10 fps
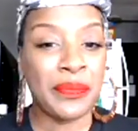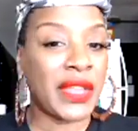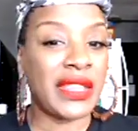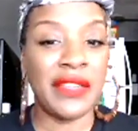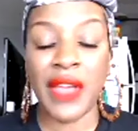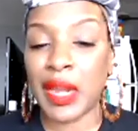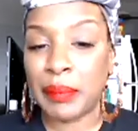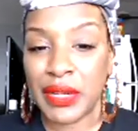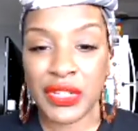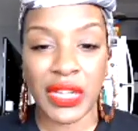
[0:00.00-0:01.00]
they've had a
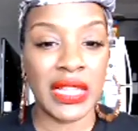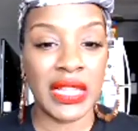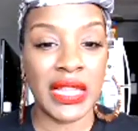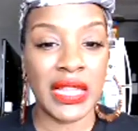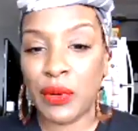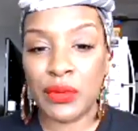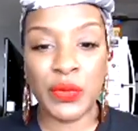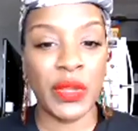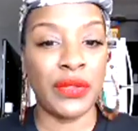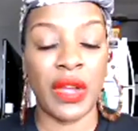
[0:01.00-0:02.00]
bunch of collabos
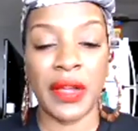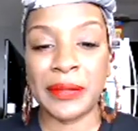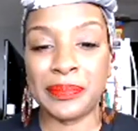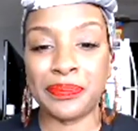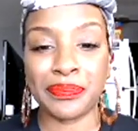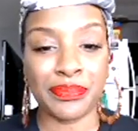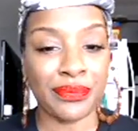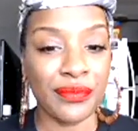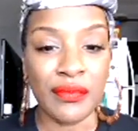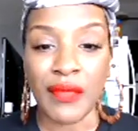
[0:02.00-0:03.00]

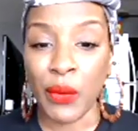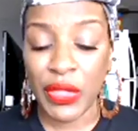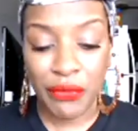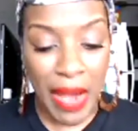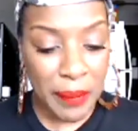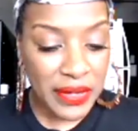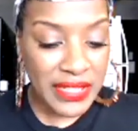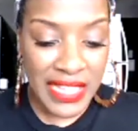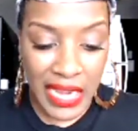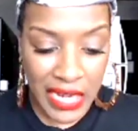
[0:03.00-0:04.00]
with rappers,
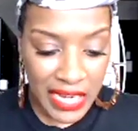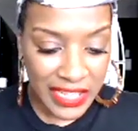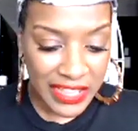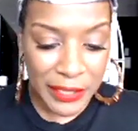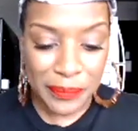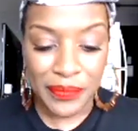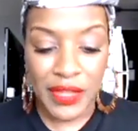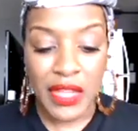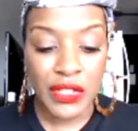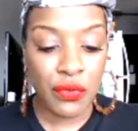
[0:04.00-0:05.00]
that kind of thing.
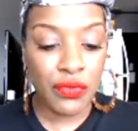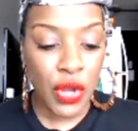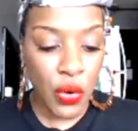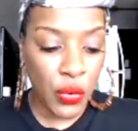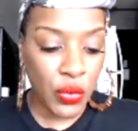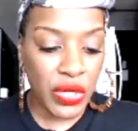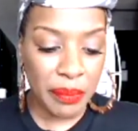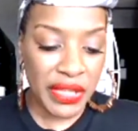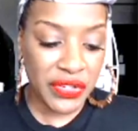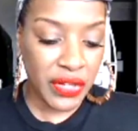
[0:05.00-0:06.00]
So know who you're
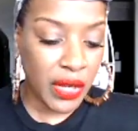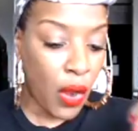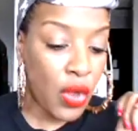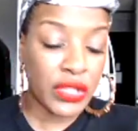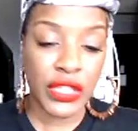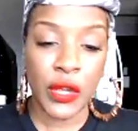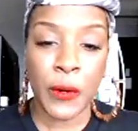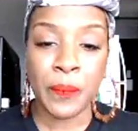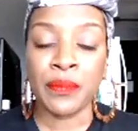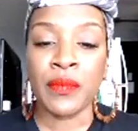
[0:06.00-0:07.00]
pitching.
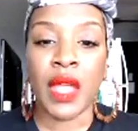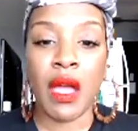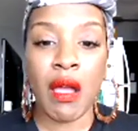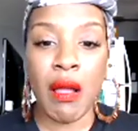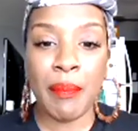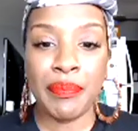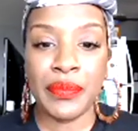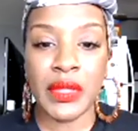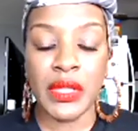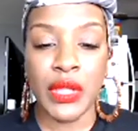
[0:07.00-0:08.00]
Also,
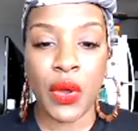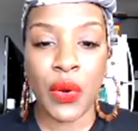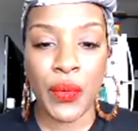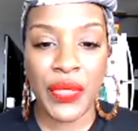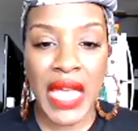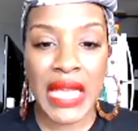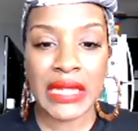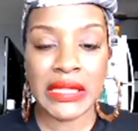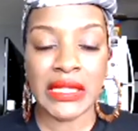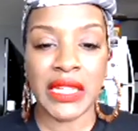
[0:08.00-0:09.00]
know that
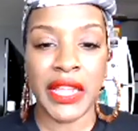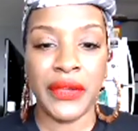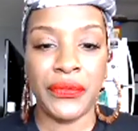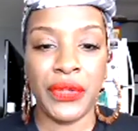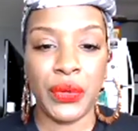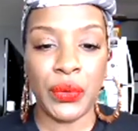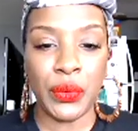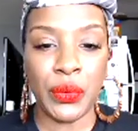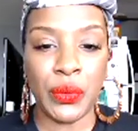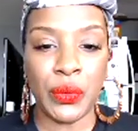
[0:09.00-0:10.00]
if
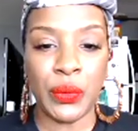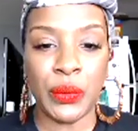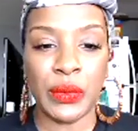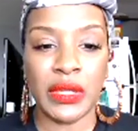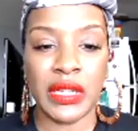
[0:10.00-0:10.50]
you,